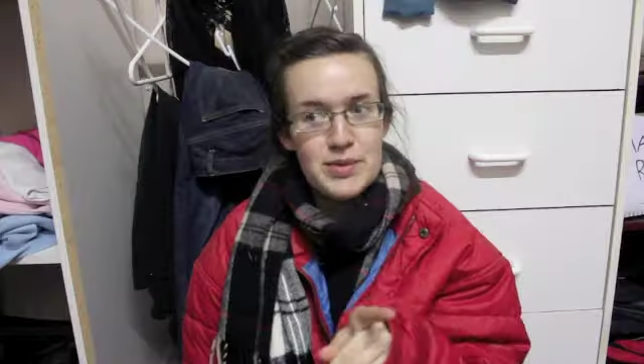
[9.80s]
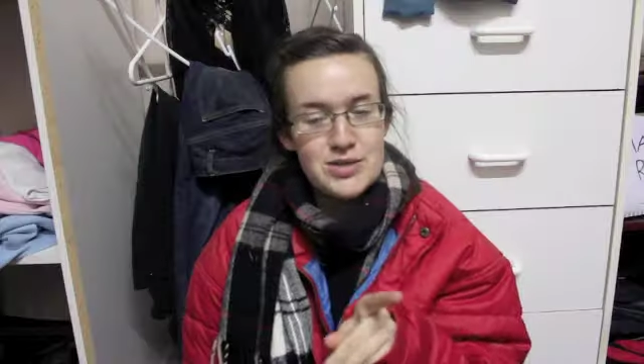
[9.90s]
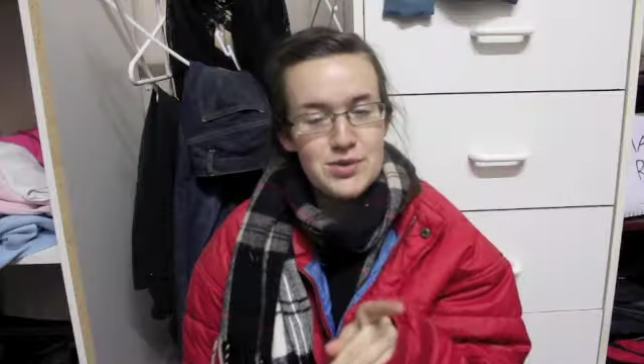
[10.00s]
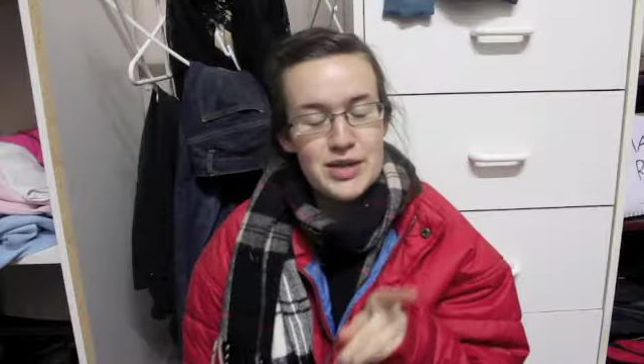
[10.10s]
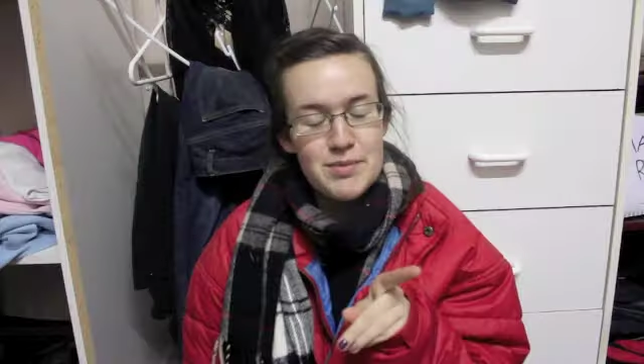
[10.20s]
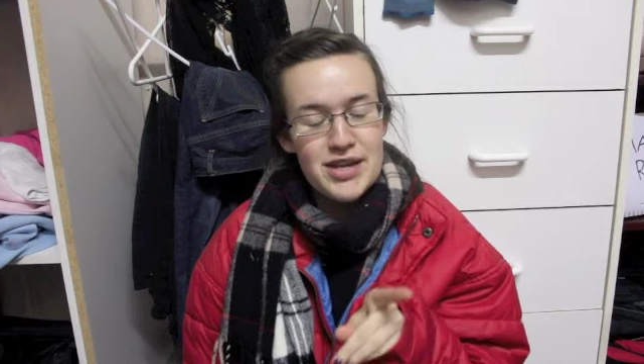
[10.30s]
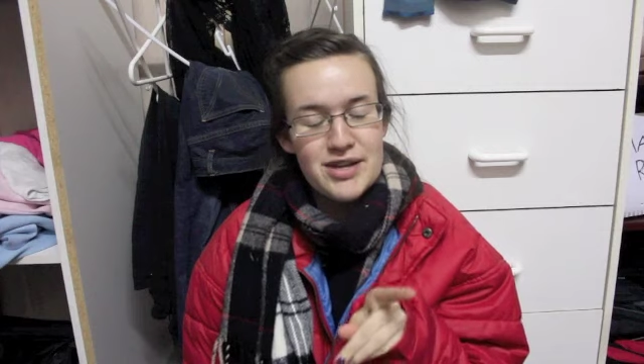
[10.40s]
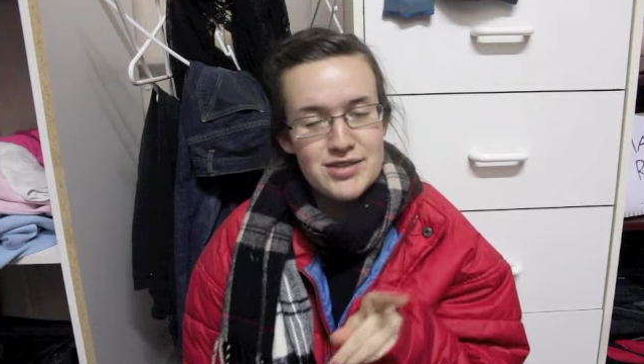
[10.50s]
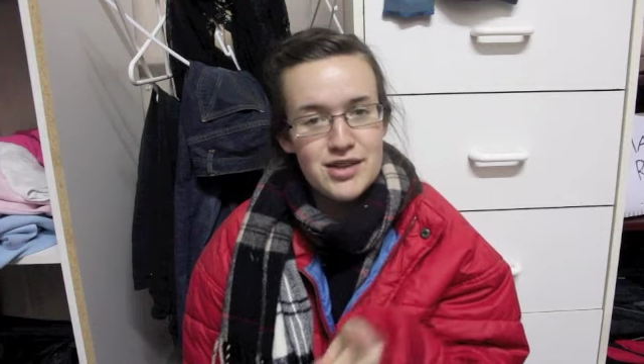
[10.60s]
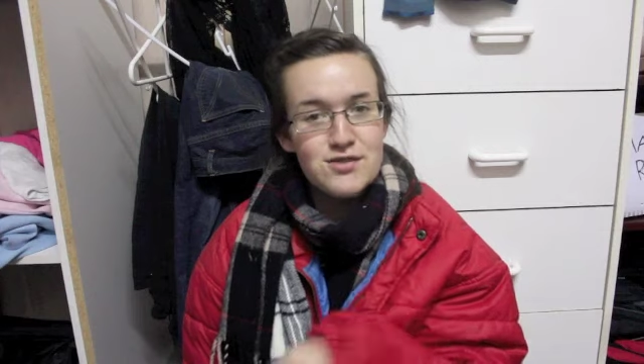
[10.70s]
We're talking about
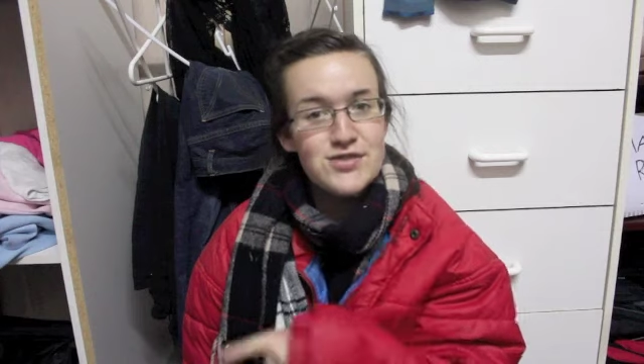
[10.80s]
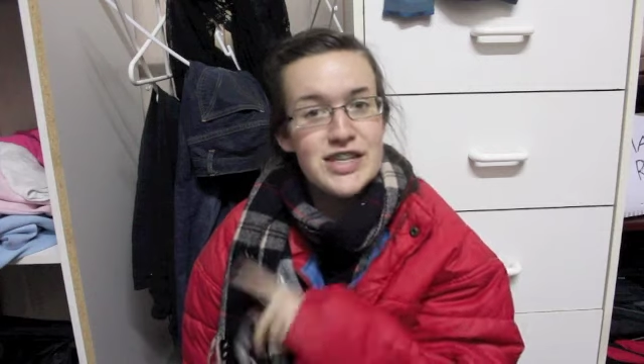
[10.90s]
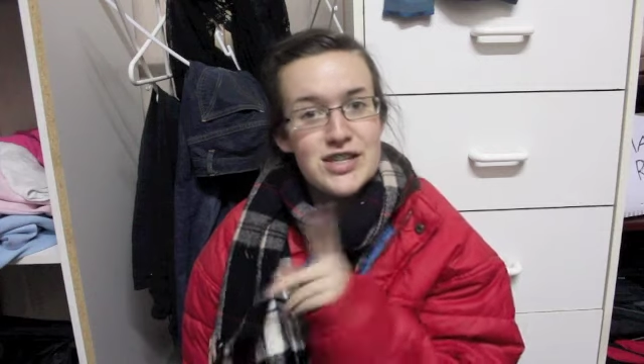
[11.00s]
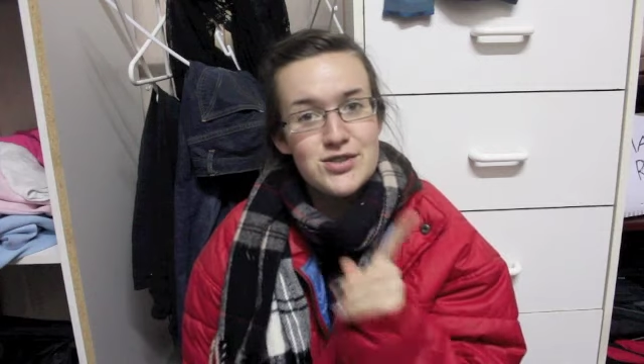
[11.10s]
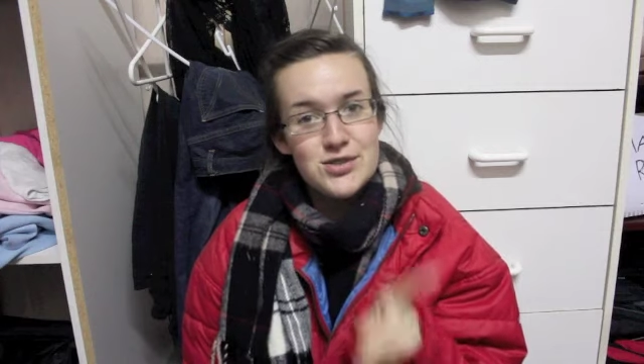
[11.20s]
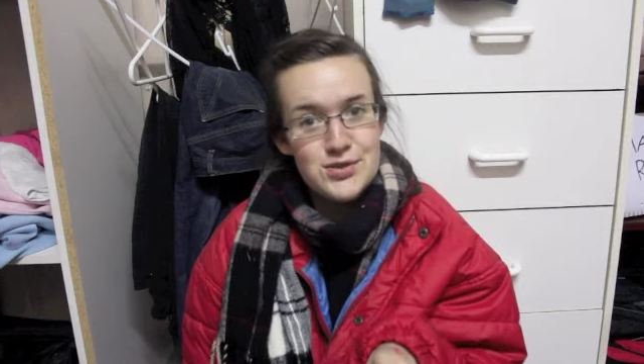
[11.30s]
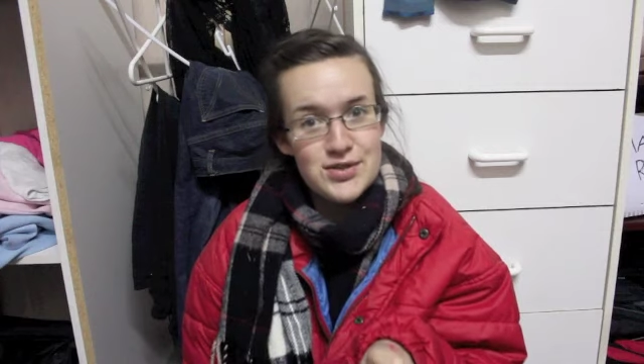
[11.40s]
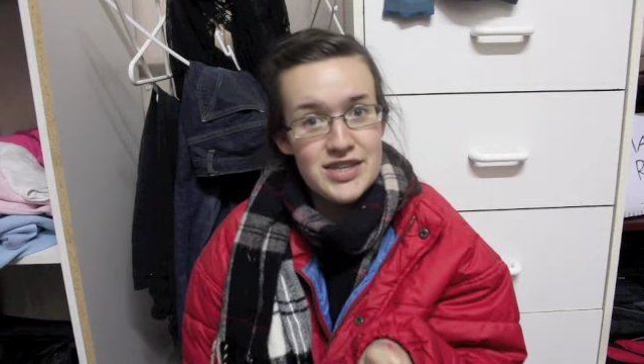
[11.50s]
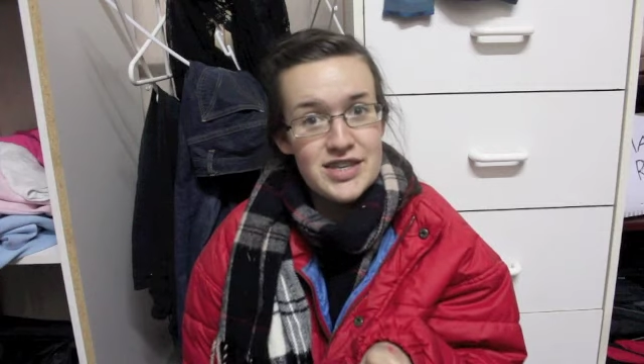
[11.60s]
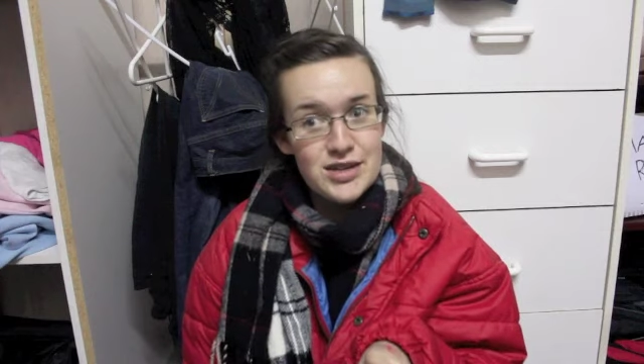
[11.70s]
ourselves into
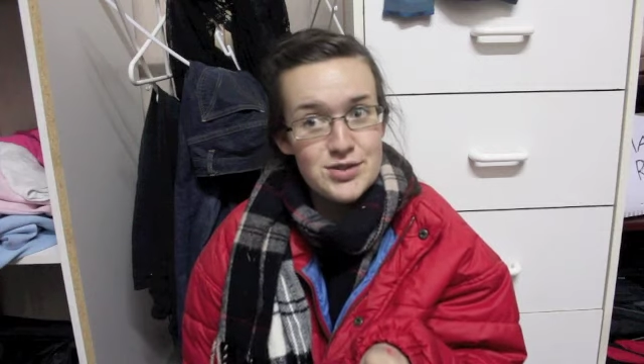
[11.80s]
the year